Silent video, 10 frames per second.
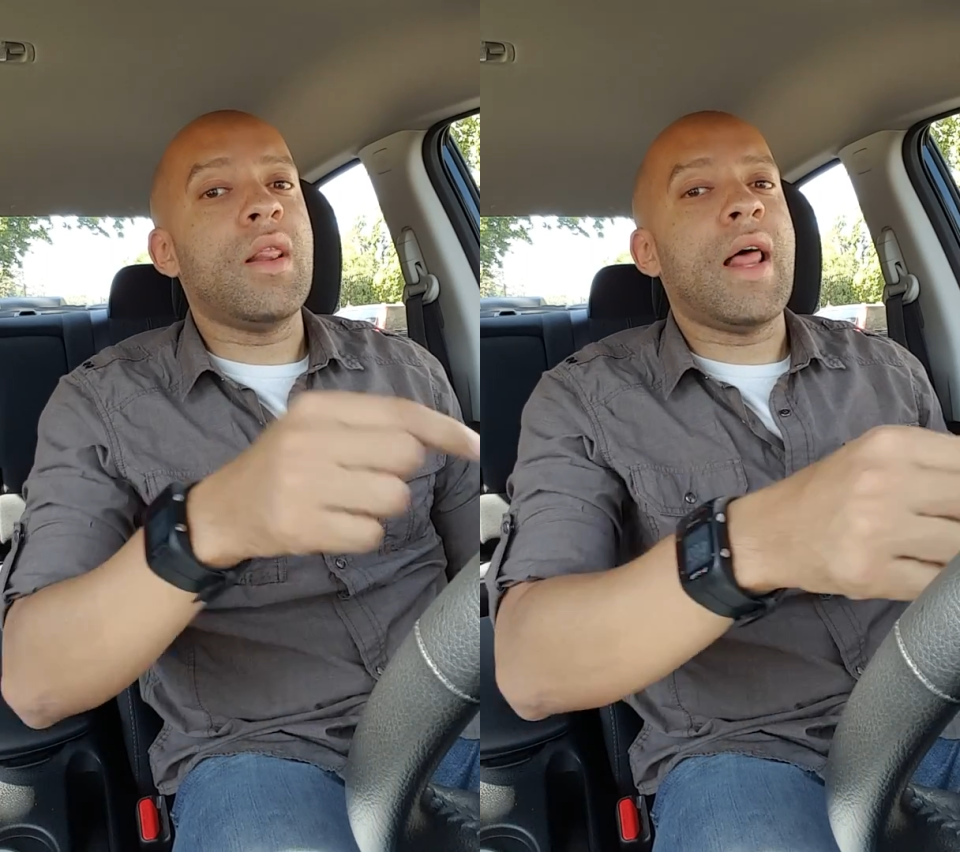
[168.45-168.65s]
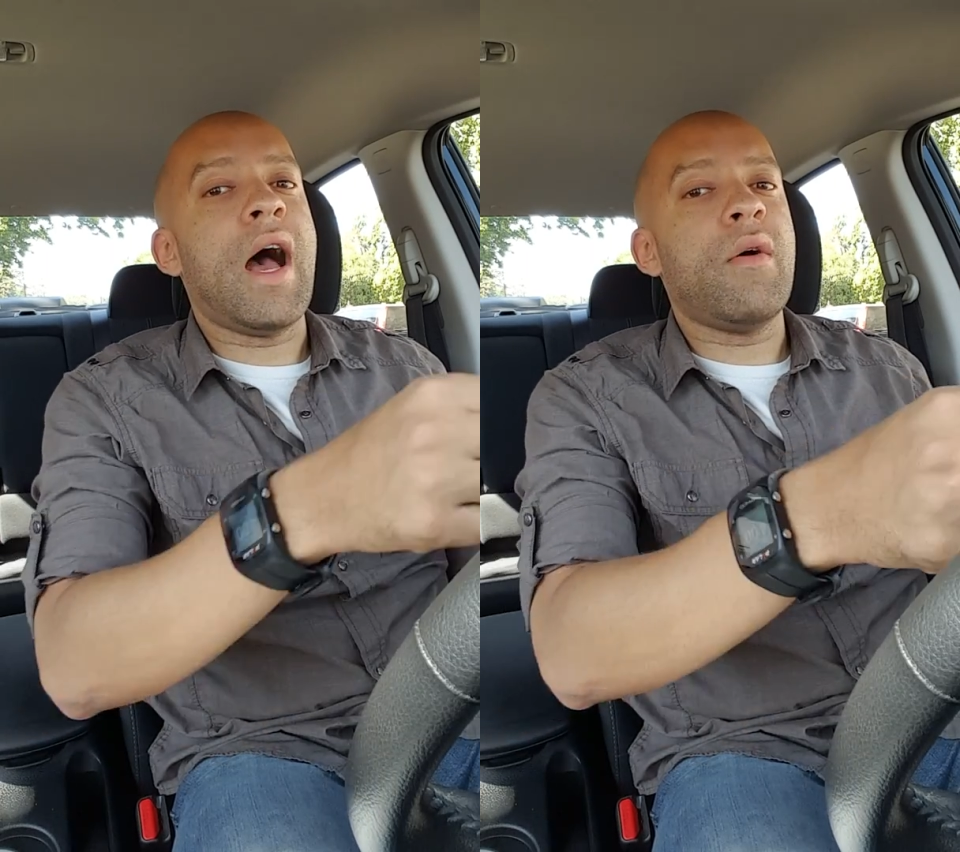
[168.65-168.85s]

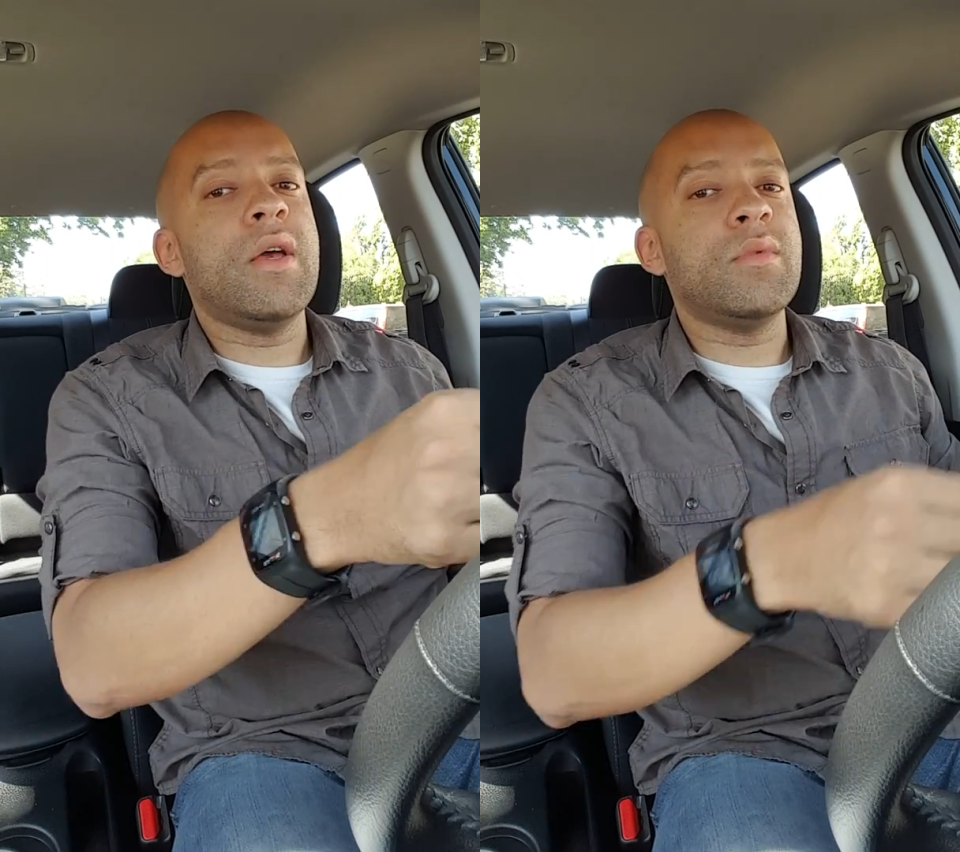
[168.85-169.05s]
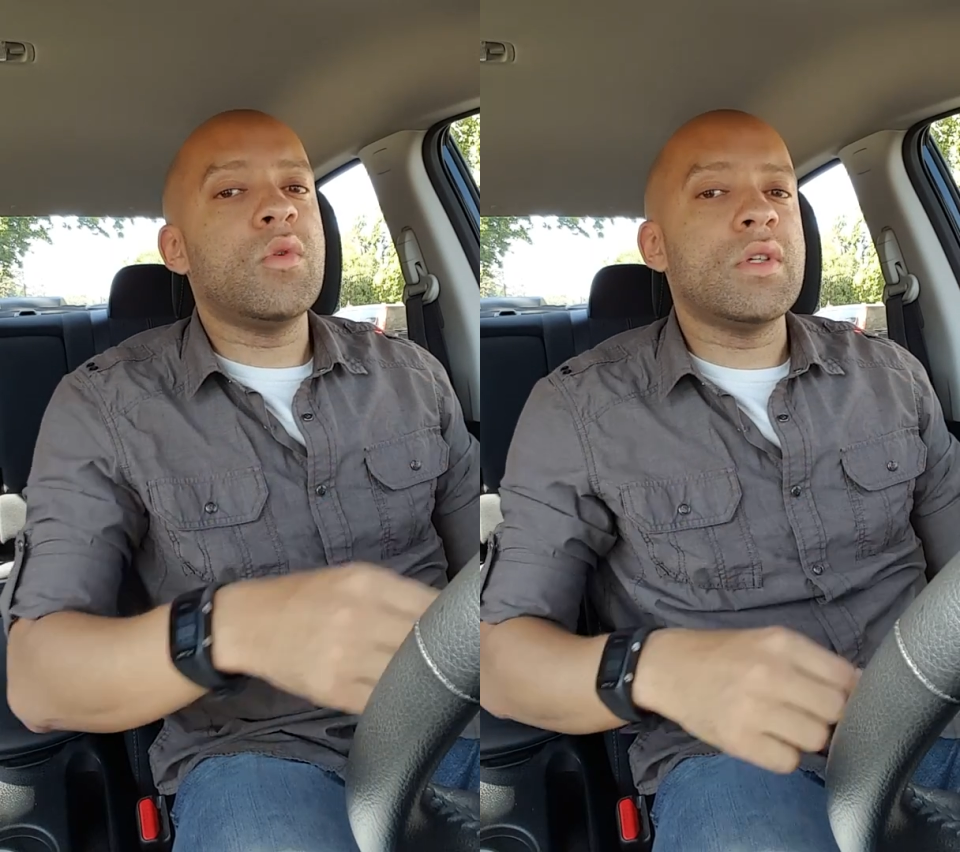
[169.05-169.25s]
allow
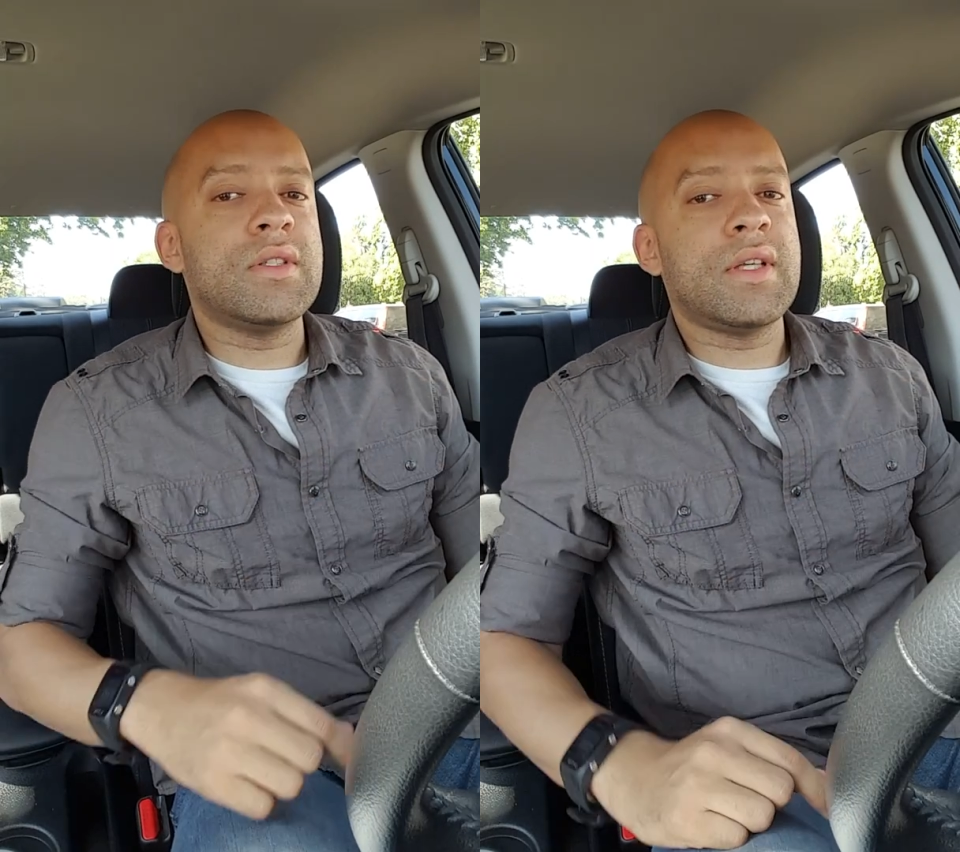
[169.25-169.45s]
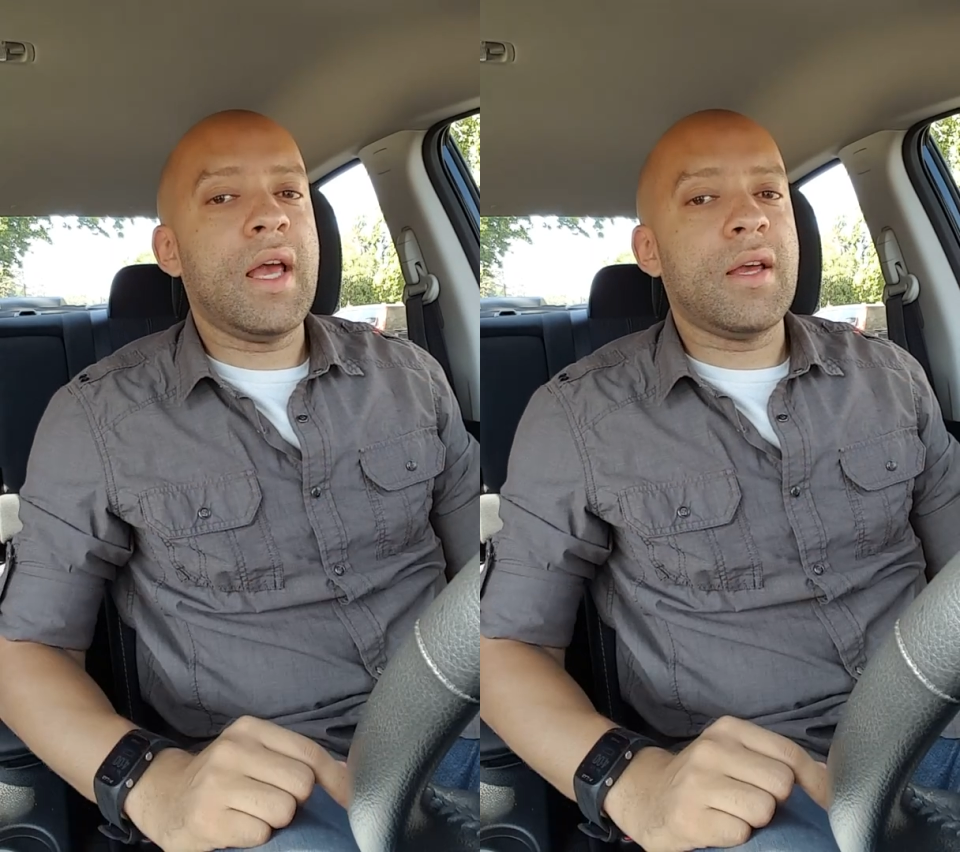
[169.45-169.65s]
him to
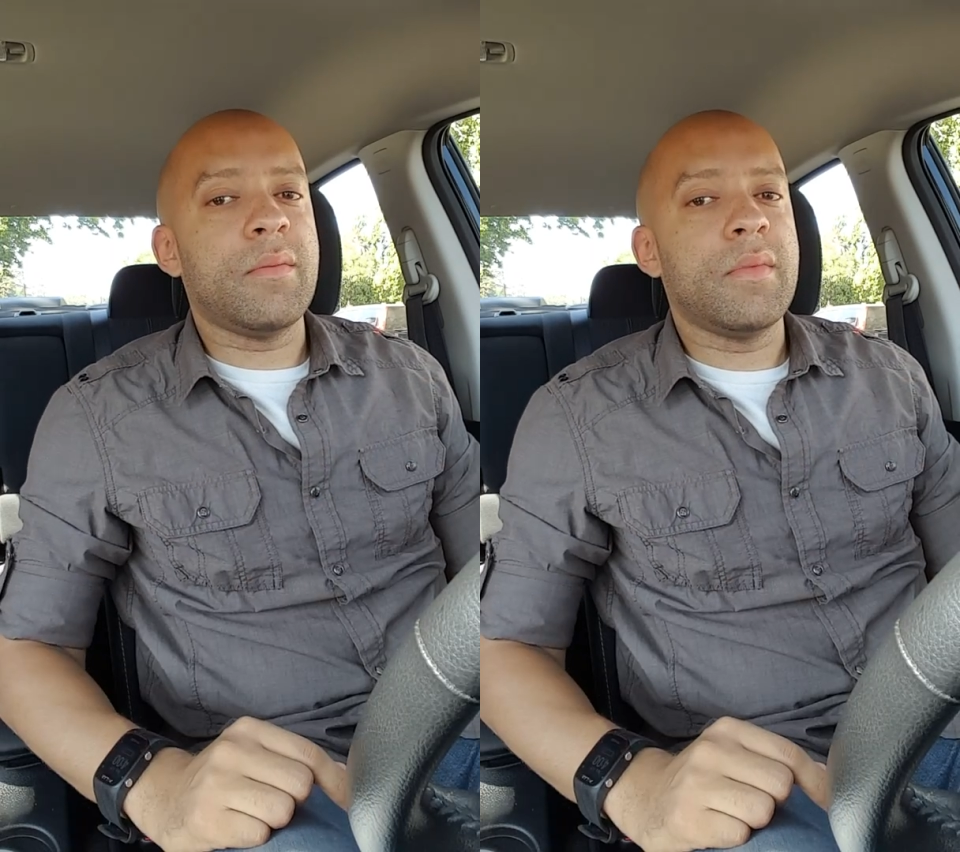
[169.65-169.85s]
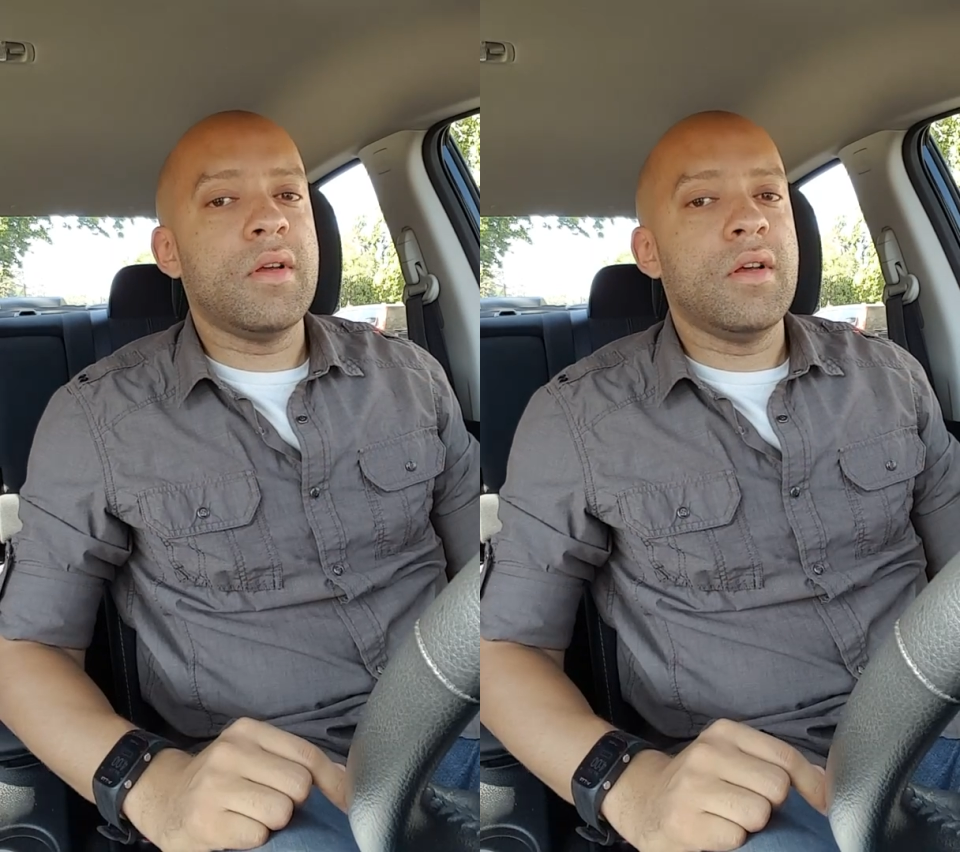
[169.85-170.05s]
escape,